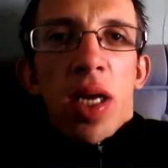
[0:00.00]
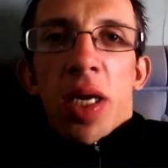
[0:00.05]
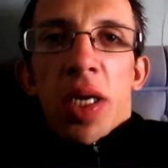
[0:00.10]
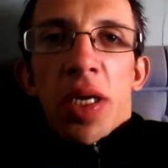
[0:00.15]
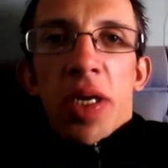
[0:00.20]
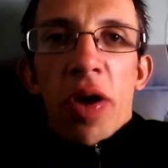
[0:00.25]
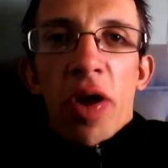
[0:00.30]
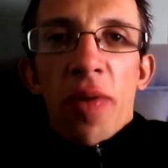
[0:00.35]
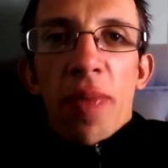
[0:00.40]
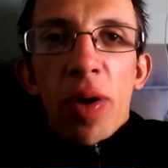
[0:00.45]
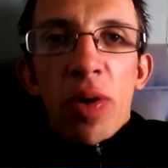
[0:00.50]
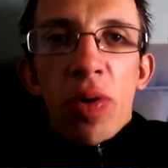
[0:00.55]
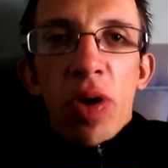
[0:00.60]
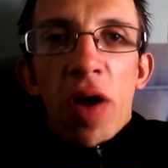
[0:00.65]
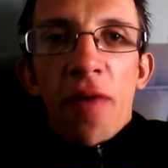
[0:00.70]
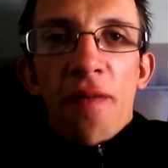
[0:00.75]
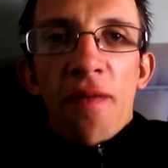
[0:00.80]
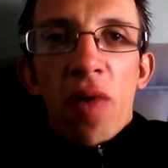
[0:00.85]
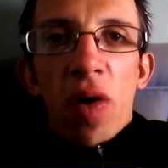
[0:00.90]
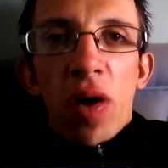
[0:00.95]
So it's about
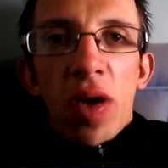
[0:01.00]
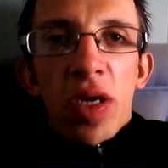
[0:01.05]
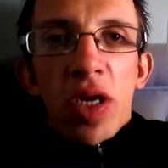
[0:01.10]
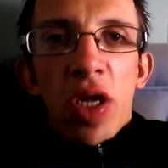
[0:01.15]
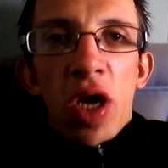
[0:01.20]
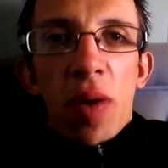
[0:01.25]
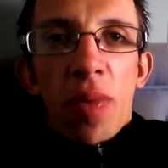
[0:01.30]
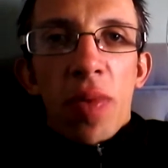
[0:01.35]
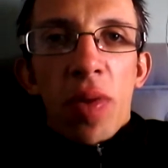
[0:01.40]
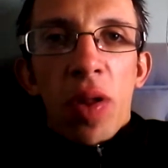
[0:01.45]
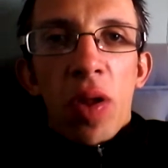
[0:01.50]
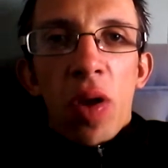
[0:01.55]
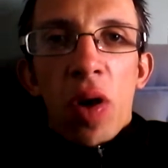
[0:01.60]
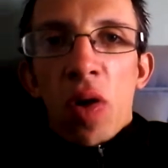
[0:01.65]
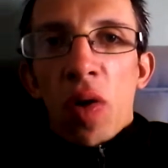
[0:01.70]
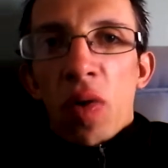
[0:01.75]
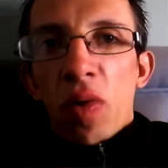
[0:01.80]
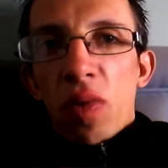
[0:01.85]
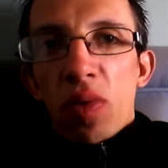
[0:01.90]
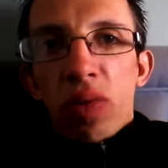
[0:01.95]
24 I stopped,
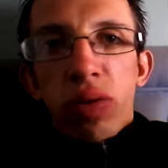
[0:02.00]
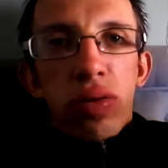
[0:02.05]
though.